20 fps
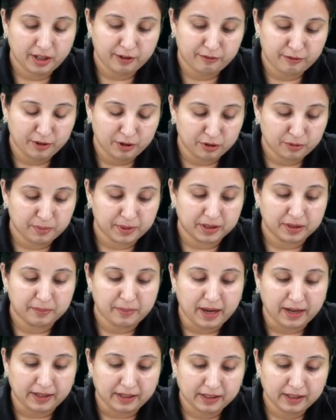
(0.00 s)
if we look
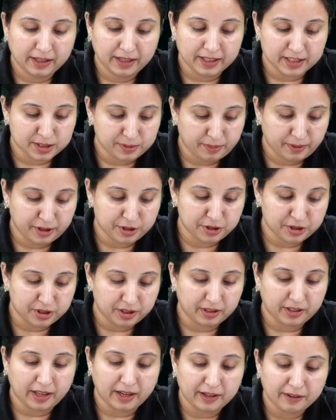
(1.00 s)
mathematical
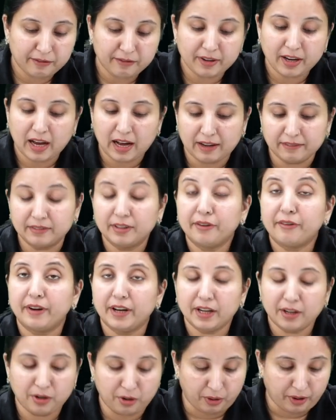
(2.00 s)
expression, that we have the
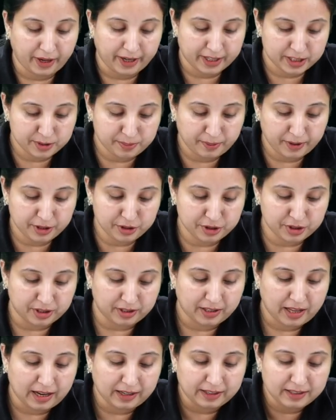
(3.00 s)
rate law expression, that